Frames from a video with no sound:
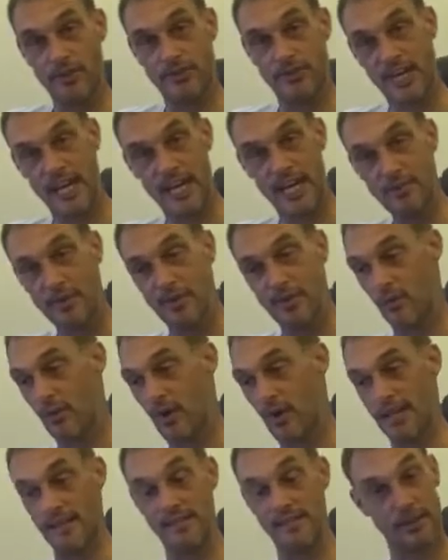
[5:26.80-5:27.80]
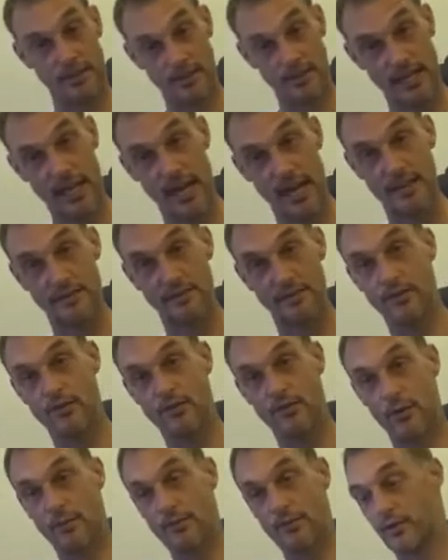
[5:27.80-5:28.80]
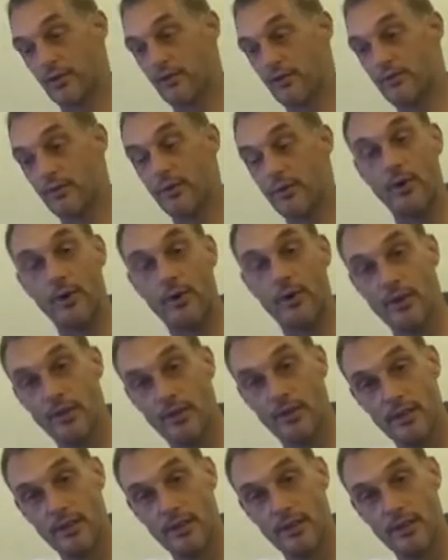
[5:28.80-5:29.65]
the table away so the can can drop to the floor.